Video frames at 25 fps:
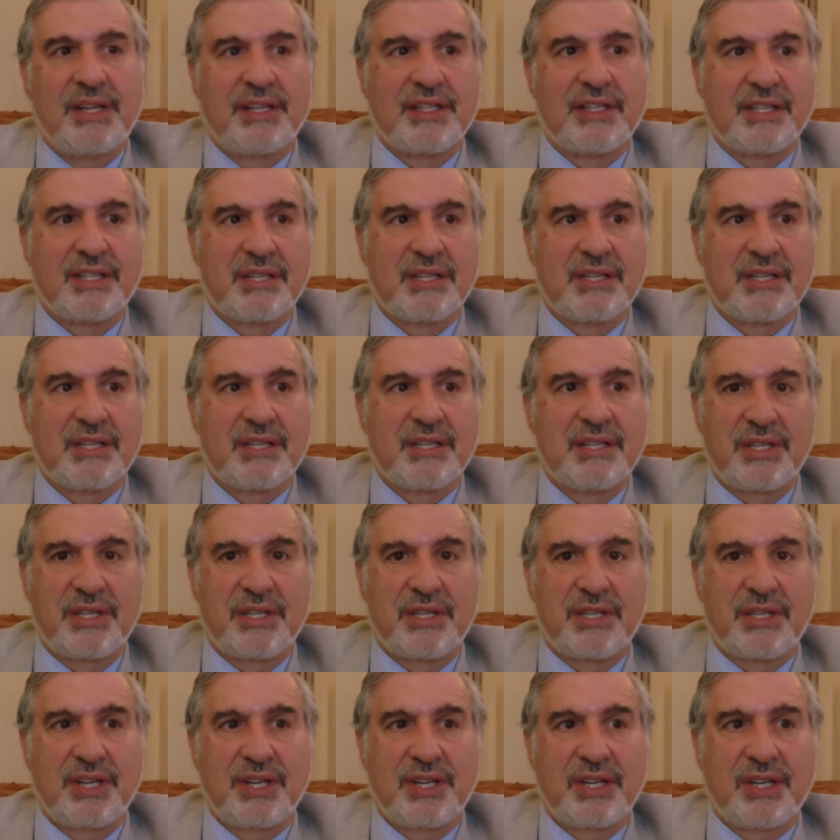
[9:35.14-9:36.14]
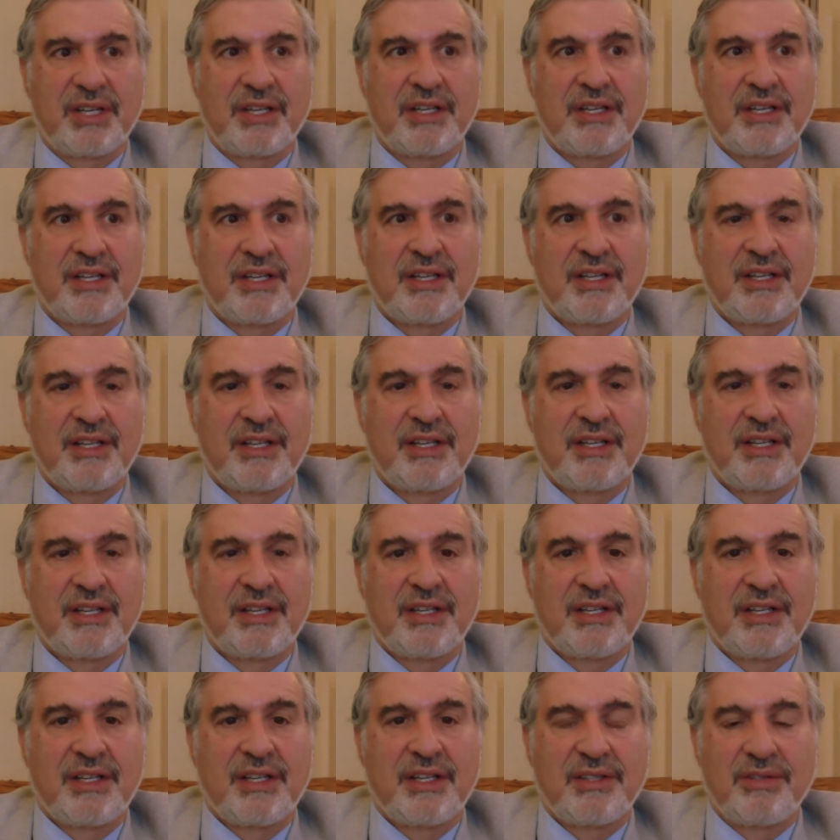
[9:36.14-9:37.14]
were able at the Smithsonian
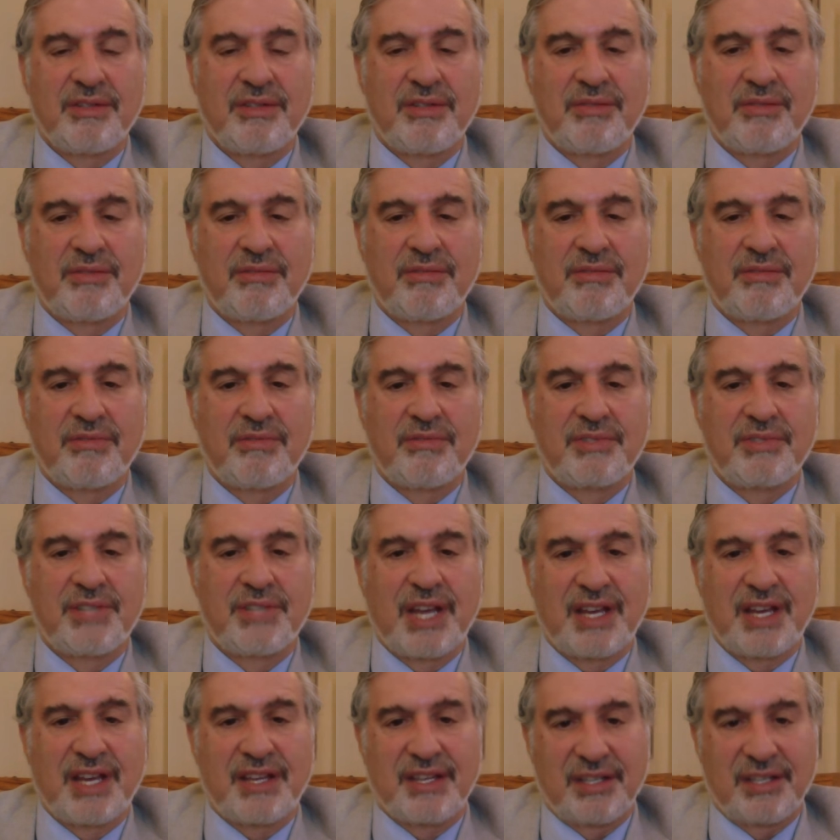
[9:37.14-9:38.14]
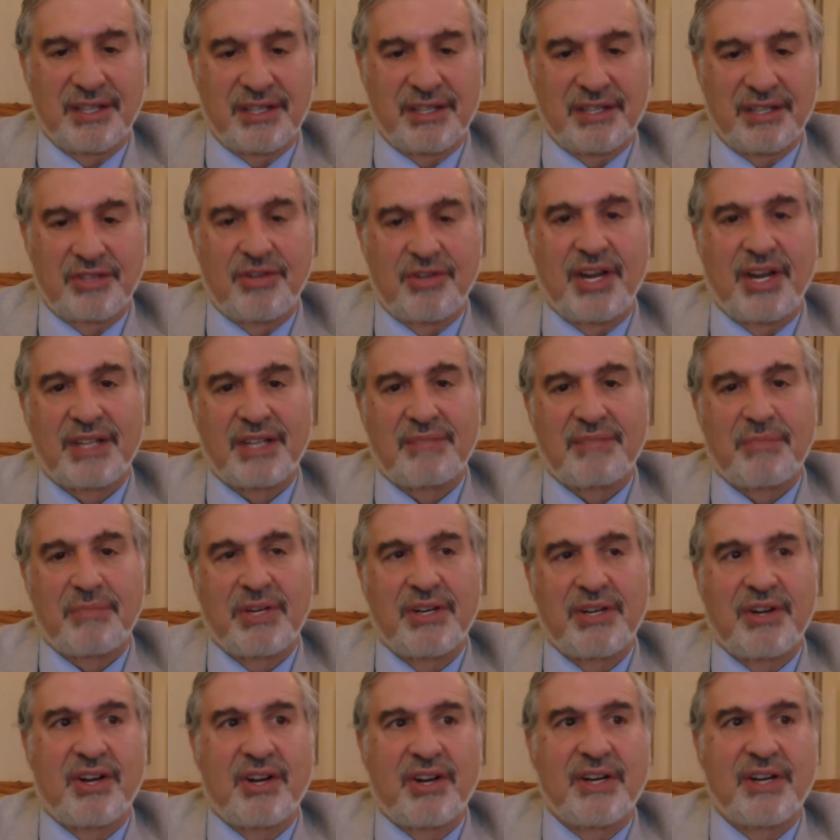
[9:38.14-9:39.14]
to take the
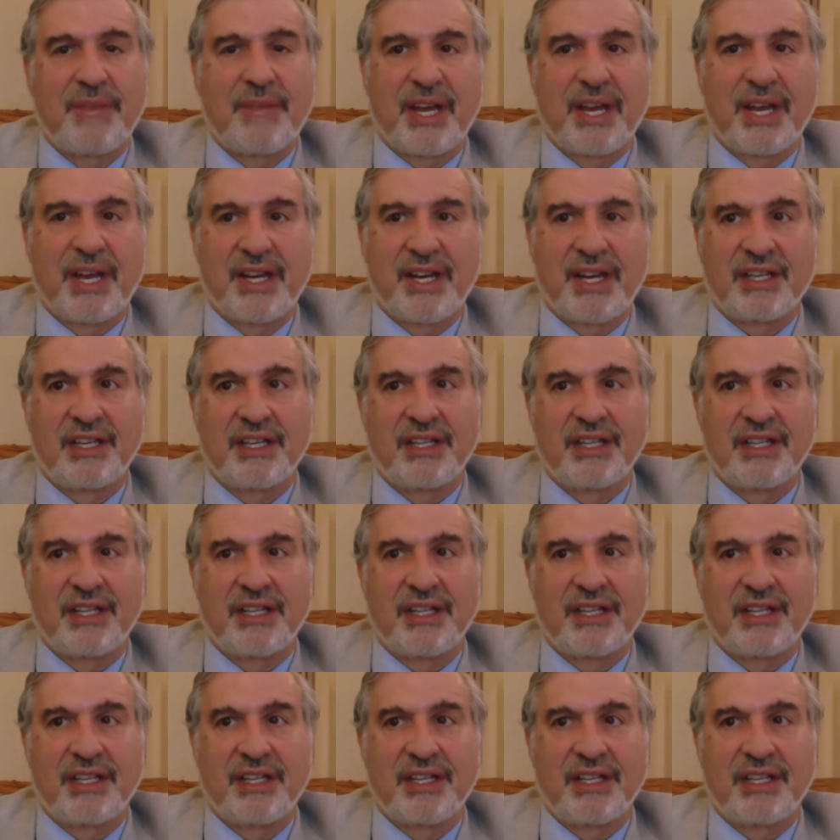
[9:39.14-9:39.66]
dress, put it on a